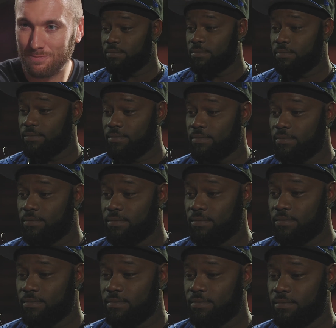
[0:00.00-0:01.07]
Our
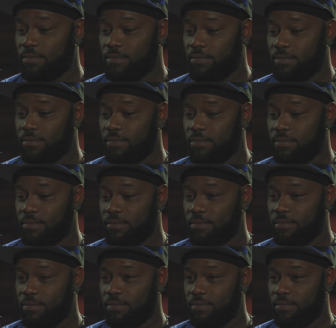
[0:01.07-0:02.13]
forgiveness and our
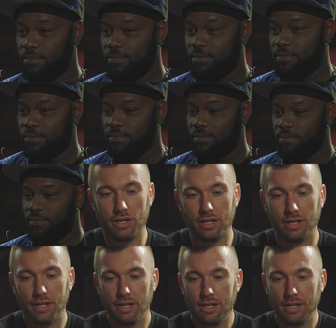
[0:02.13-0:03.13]
reconciliation story